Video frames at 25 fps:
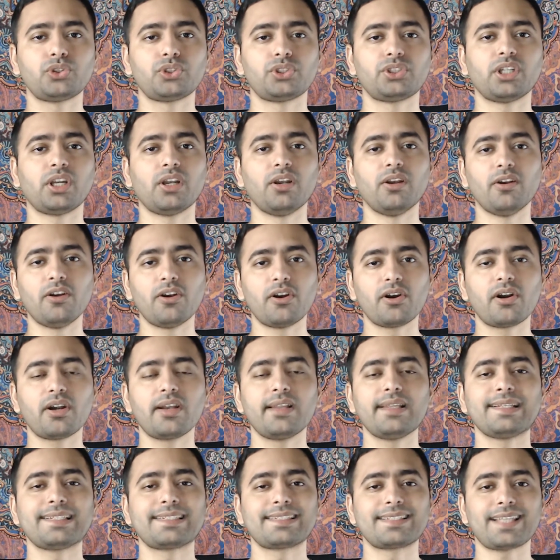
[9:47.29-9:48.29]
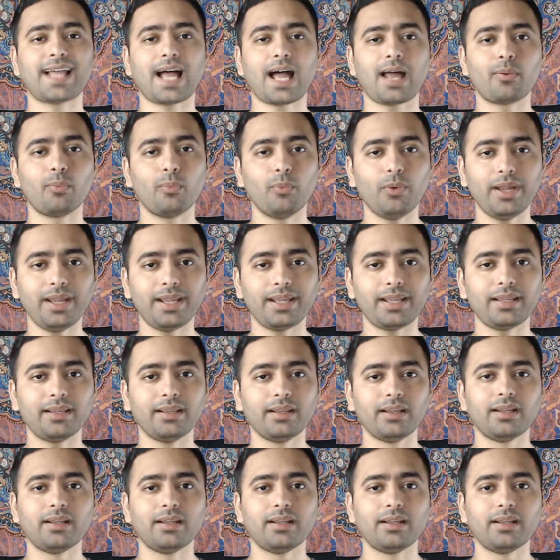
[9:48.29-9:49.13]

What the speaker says: the learnings that way,